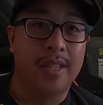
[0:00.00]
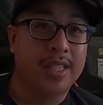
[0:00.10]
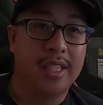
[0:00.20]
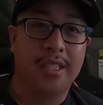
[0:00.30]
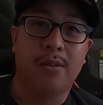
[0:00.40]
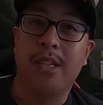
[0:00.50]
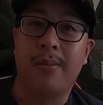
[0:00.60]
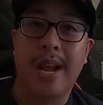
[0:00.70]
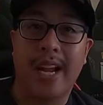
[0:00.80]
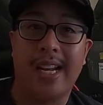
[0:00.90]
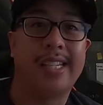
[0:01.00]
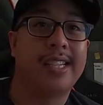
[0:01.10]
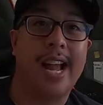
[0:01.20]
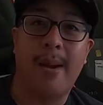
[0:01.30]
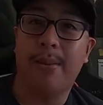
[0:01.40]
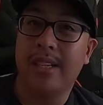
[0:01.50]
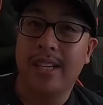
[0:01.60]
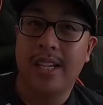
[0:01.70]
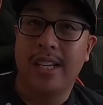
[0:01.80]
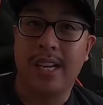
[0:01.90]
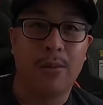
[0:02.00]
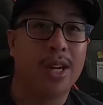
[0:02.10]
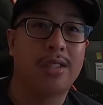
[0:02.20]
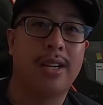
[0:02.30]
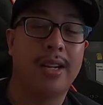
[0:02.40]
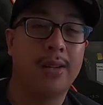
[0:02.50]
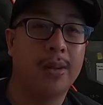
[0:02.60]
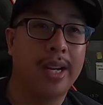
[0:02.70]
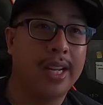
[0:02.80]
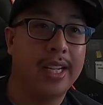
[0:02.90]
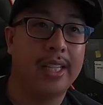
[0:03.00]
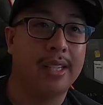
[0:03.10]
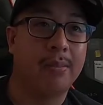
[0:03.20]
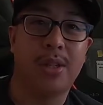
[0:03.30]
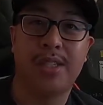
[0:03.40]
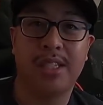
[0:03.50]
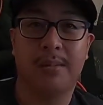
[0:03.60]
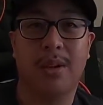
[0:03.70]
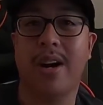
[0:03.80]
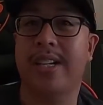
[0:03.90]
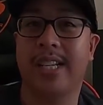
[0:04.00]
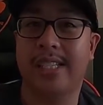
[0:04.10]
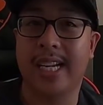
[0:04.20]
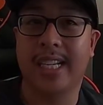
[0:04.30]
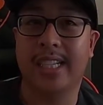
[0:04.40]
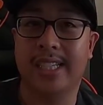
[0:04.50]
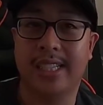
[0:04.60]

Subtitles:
They just are really bad. They snap, they rust right away, the bushings blow out in 10 seconds.